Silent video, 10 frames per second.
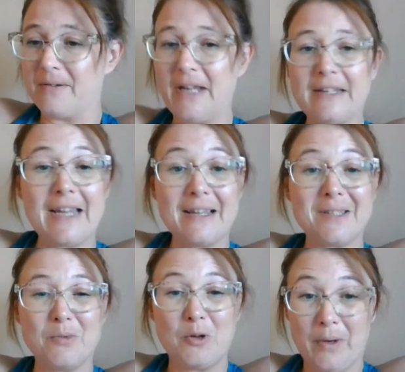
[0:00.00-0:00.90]
it takes
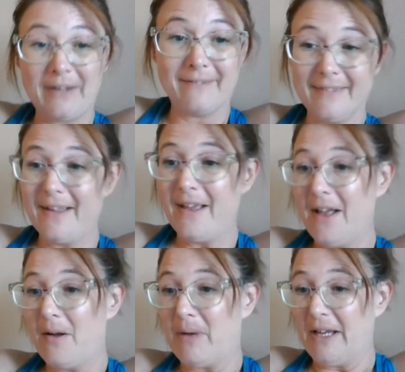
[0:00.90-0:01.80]
some doing.
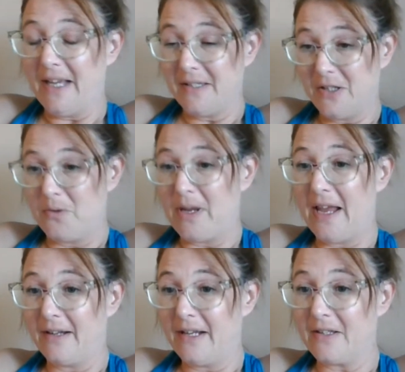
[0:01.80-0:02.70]
But yes, you
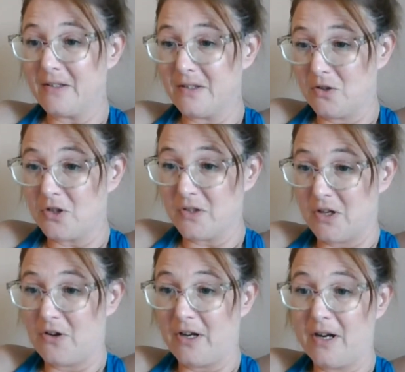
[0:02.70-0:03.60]
can get social
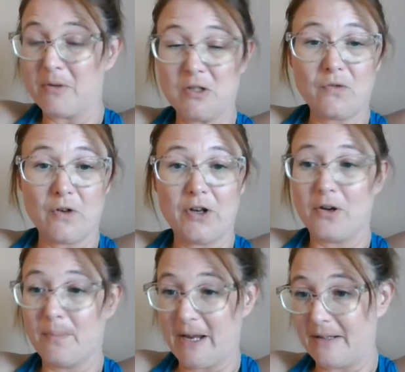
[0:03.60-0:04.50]
security numbers for your
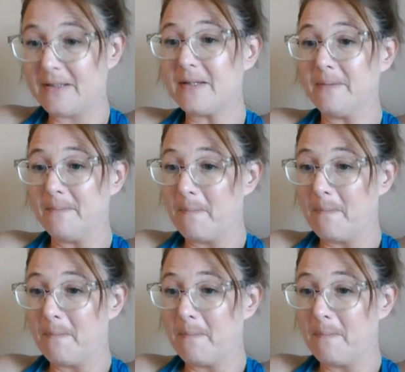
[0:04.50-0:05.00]
dependents.